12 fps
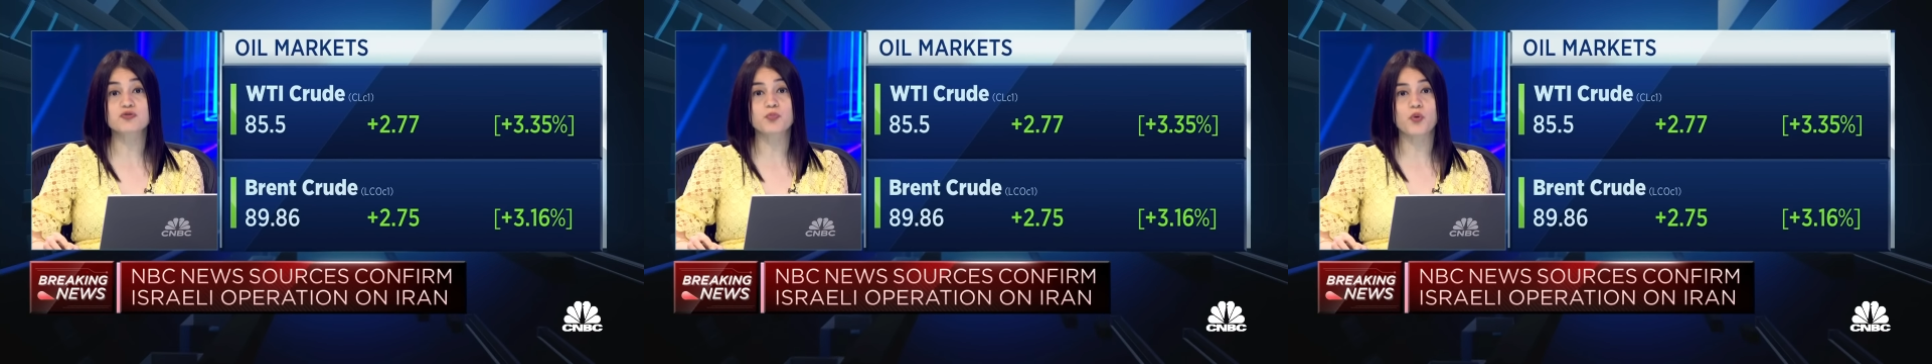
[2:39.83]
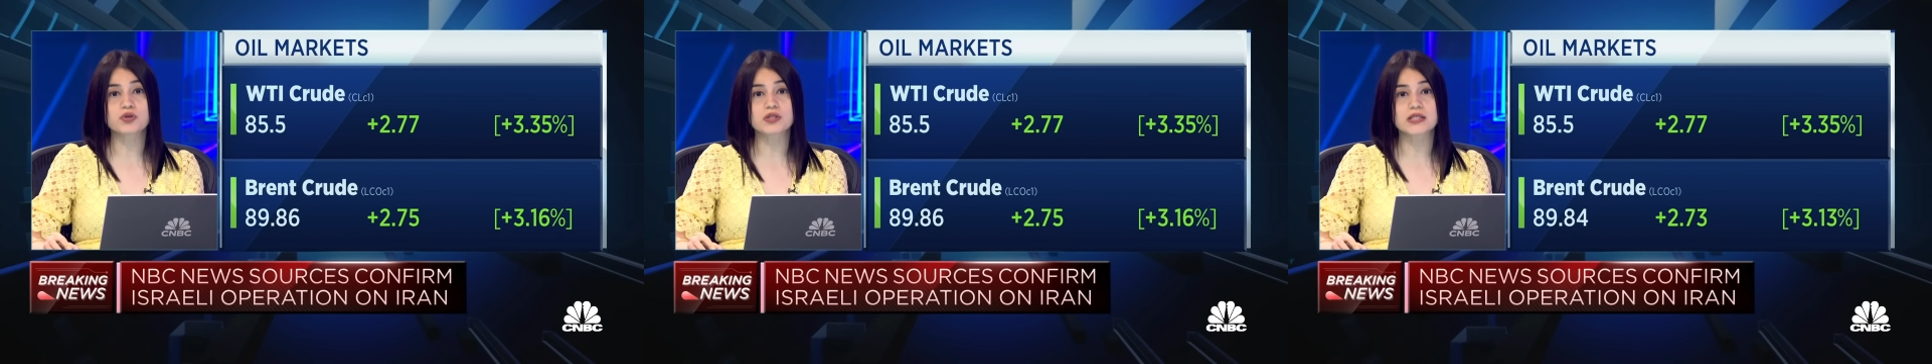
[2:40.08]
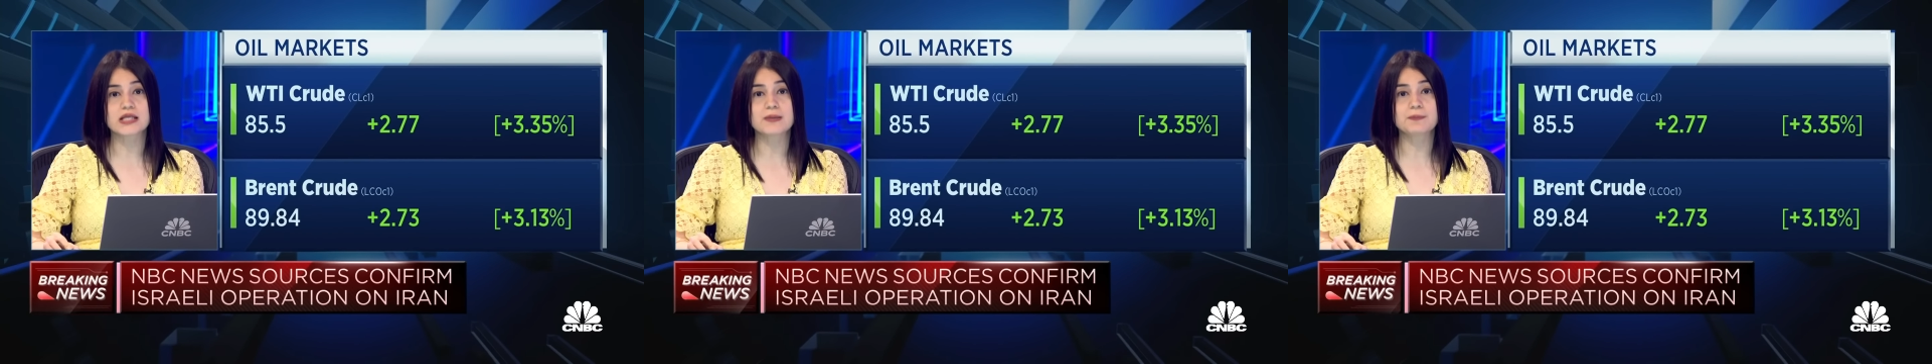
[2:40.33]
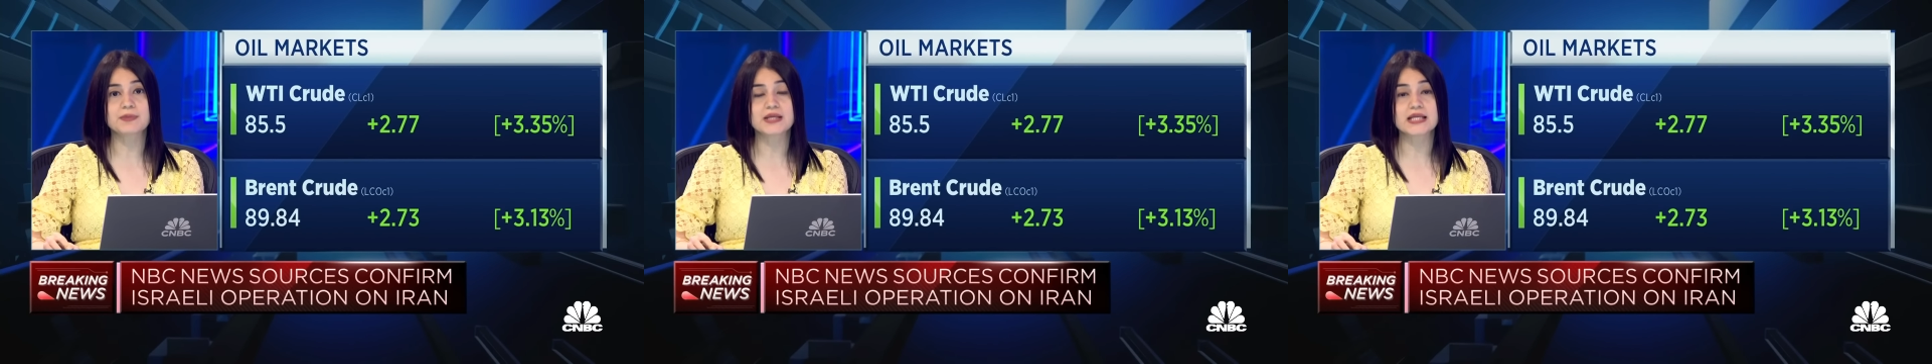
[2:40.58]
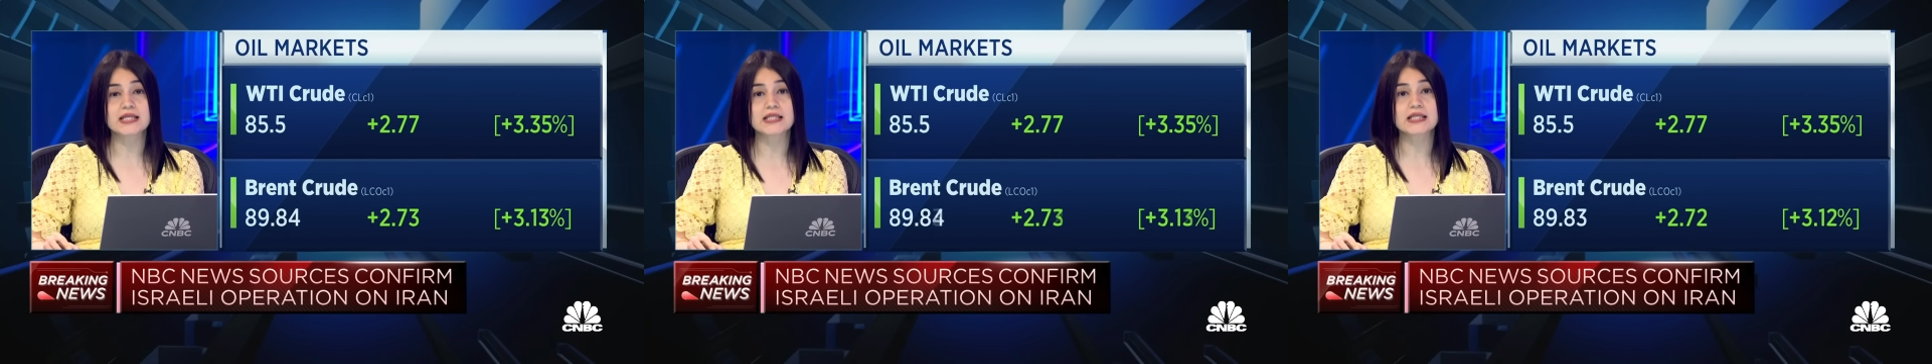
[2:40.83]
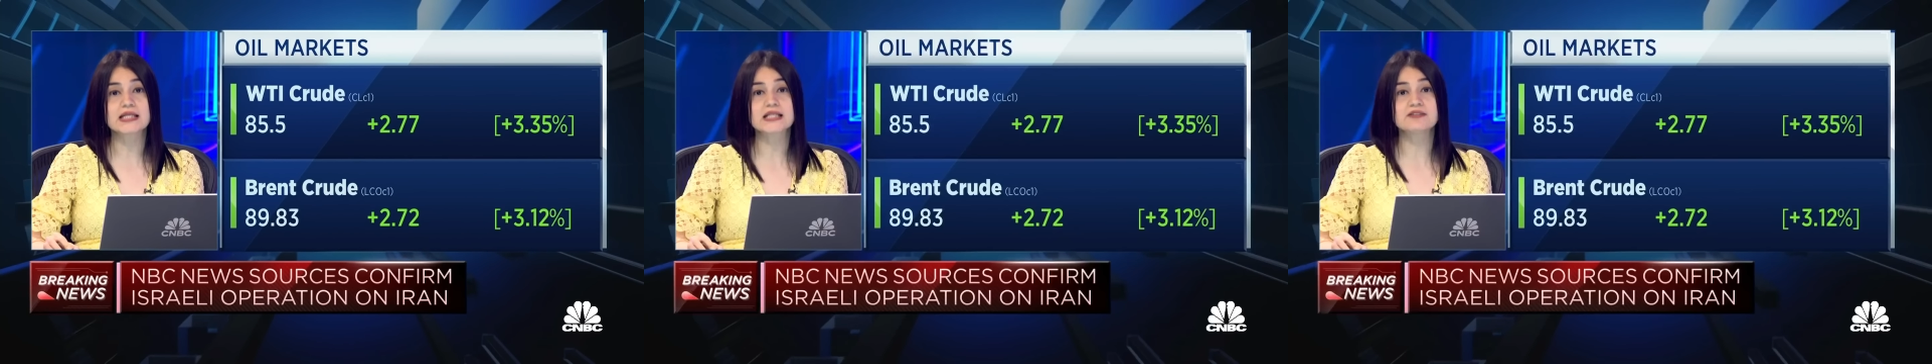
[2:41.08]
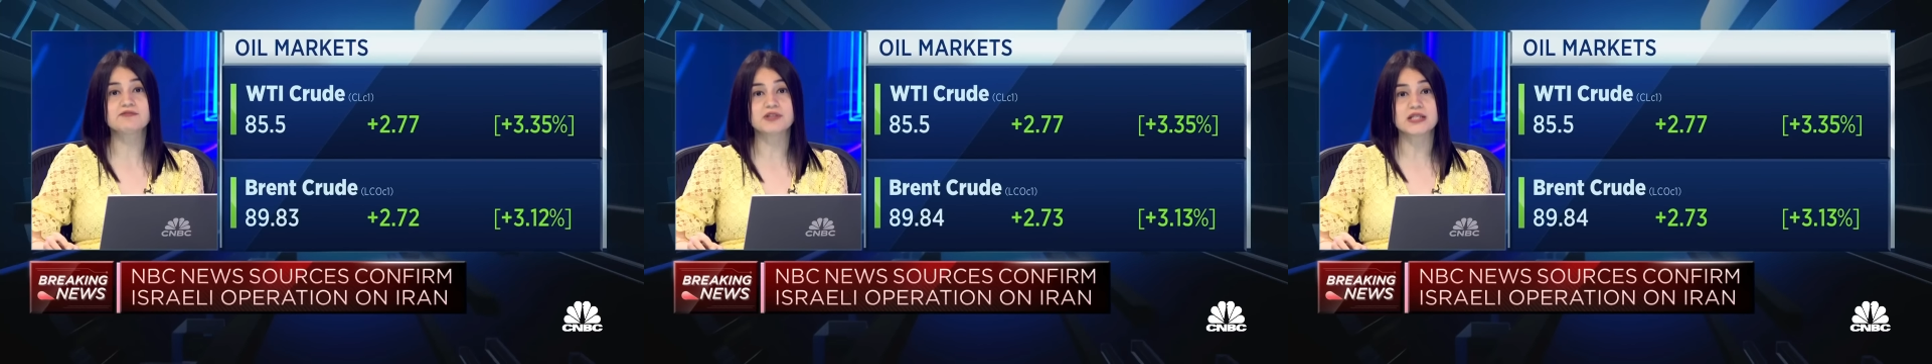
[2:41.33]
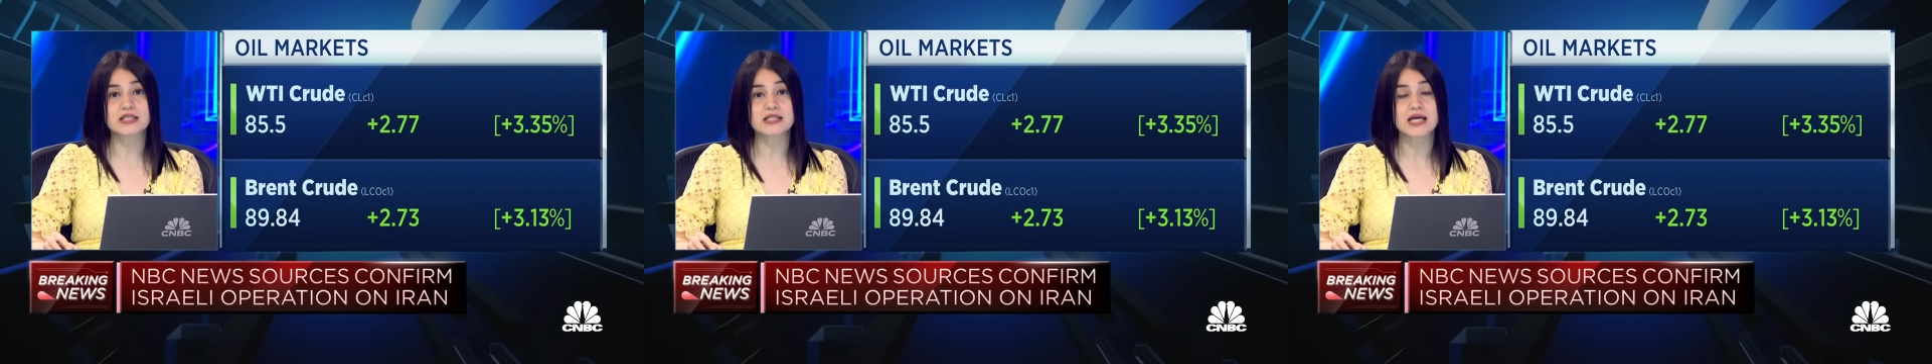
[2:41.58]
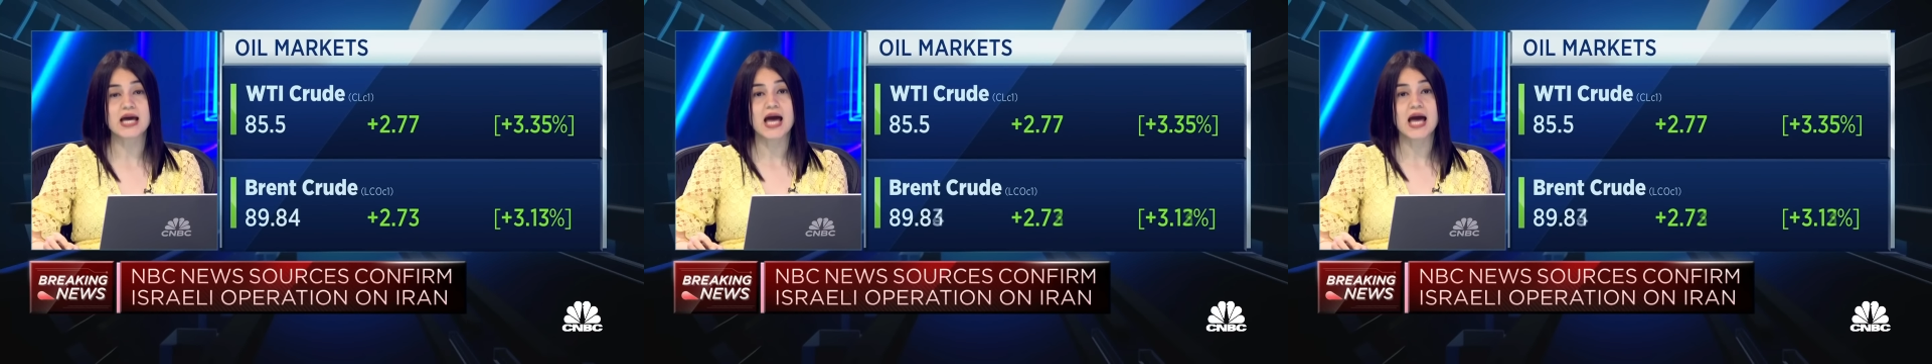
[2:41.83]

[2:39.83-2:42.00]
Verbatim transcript: reportedly been convened